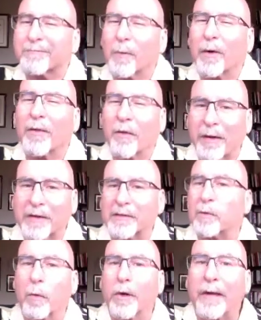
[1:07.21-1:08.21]
Well, there is,
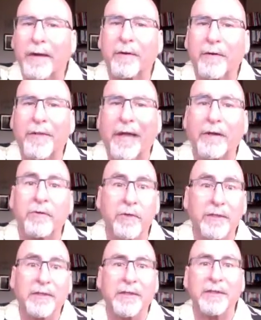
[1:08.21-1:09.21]
and we'll get into that in
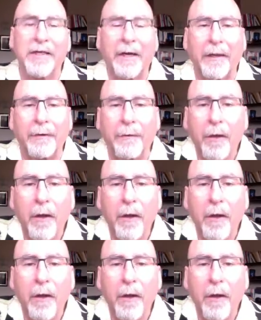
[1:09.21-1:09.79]
just a second.